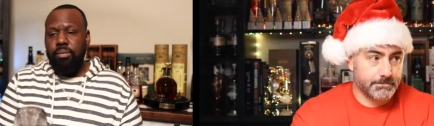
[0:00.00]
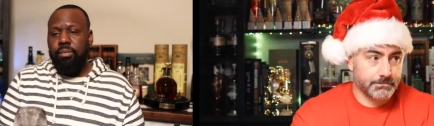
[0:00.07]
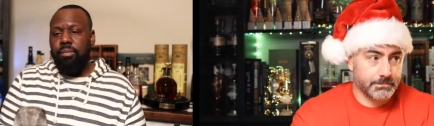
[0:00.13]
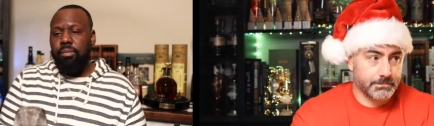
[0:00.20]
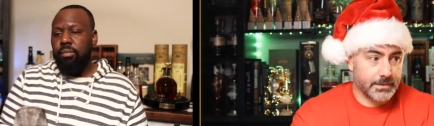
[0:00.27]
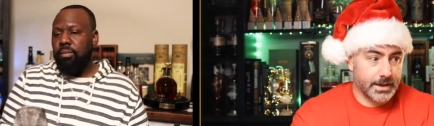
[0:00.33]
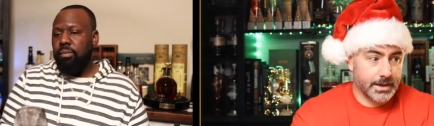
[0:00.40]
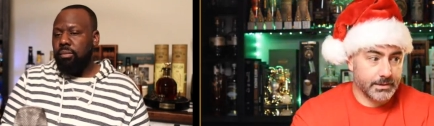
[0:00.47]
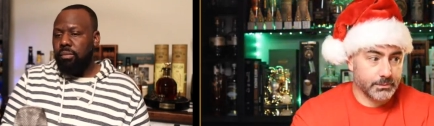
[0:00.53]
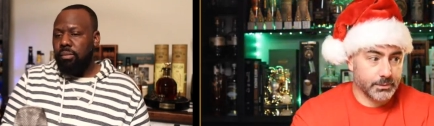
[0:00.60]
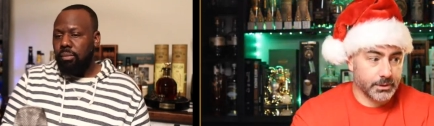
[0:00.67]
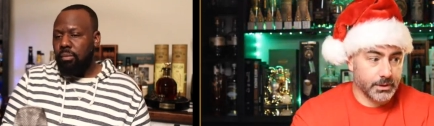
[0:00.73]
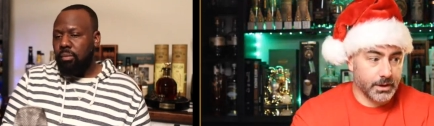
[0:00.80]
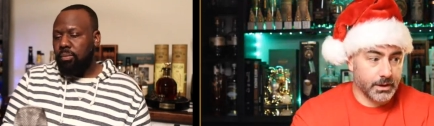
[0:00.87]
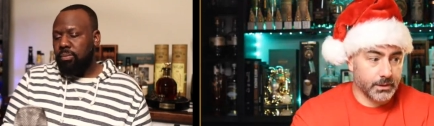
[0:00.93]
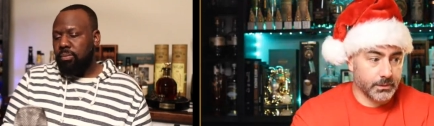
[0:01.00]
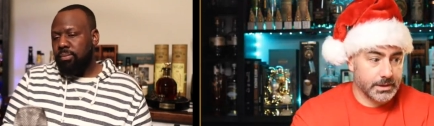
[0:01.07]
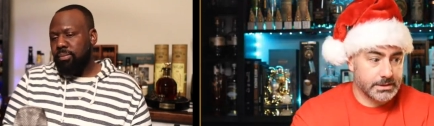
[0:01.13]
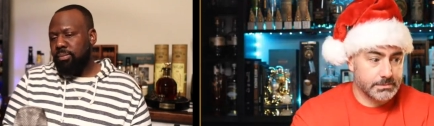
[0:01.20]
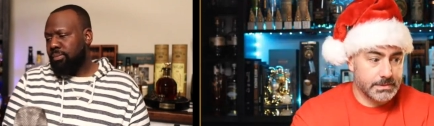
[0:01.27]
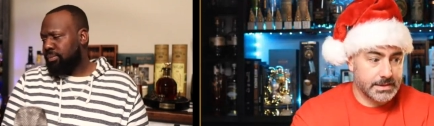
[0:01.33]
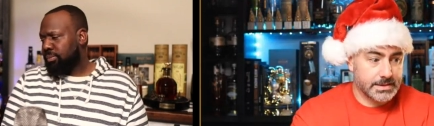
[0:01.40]
Speaker 1: it will always
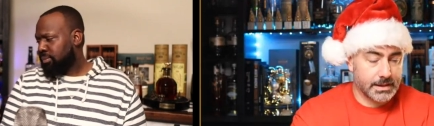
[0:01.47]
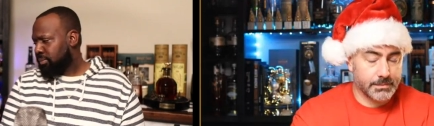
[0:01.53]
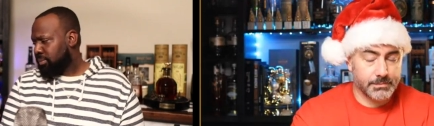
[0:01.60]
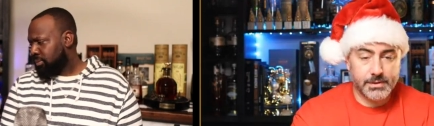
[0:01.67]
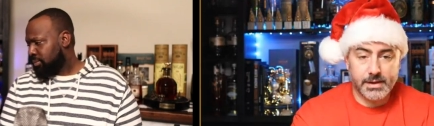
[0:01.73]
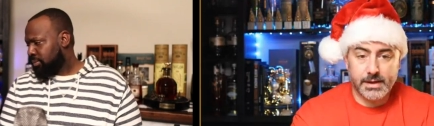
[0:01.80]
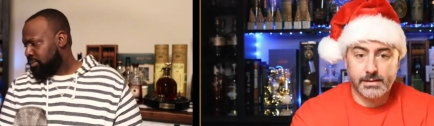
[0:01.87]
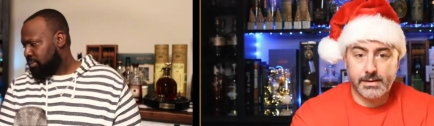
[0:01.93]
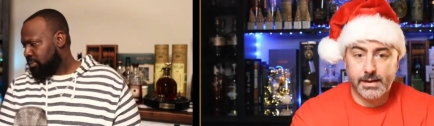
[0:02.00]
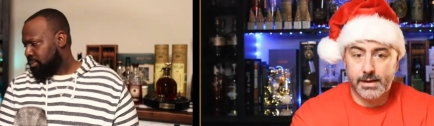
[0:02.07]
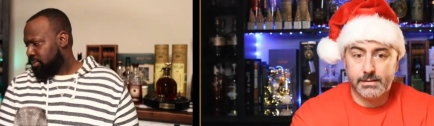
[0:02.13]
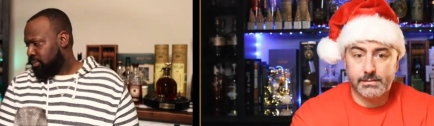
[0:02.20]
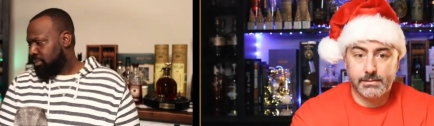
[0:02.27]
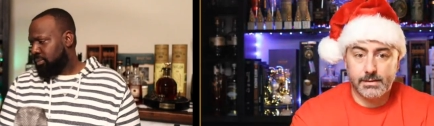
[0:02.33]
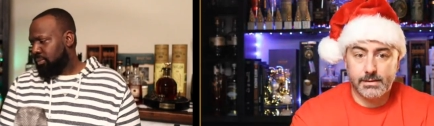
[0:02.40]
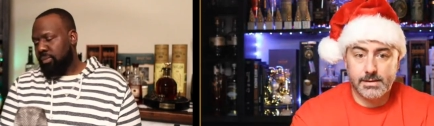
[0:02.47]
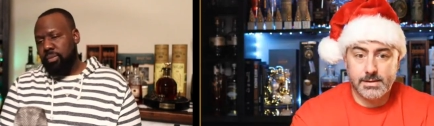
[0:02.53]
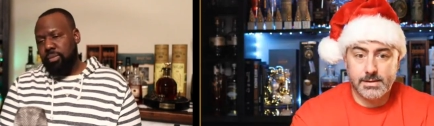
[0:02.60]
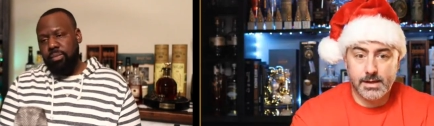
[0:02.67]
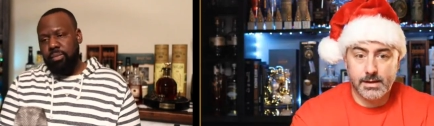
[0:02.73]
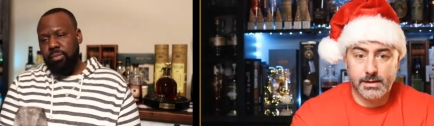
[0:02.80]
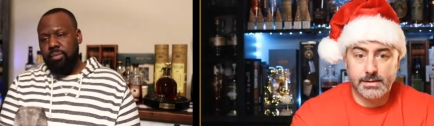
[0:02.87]
be something that is
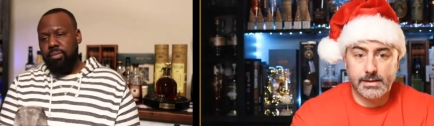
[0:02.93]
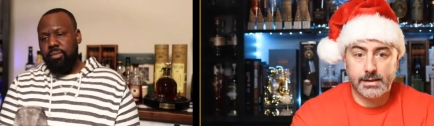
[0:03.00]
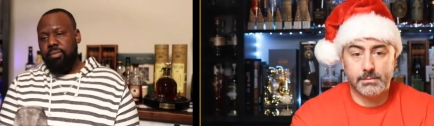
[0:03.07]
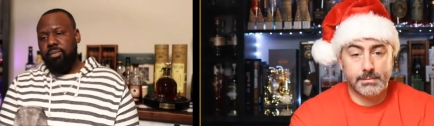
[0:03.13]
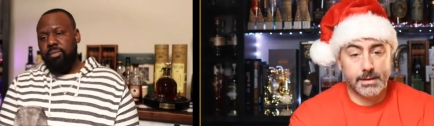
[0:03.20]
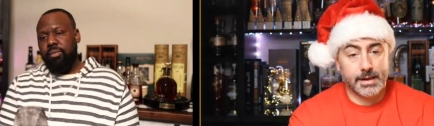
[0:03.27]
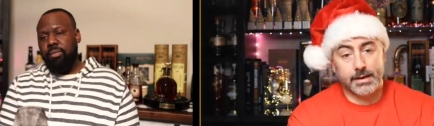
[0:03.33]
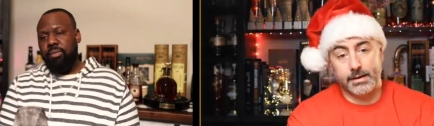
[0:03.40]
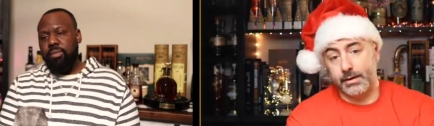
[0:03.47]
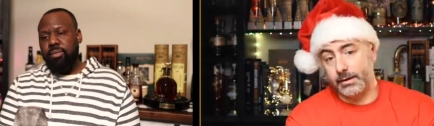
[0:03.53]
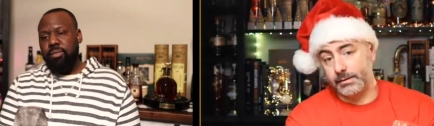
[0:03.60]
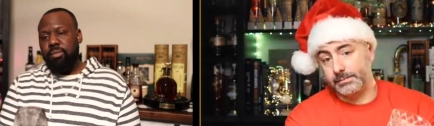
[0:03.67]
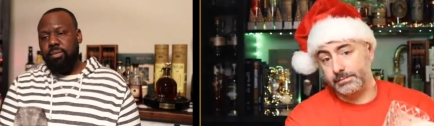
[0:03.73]
near and dear to my heart.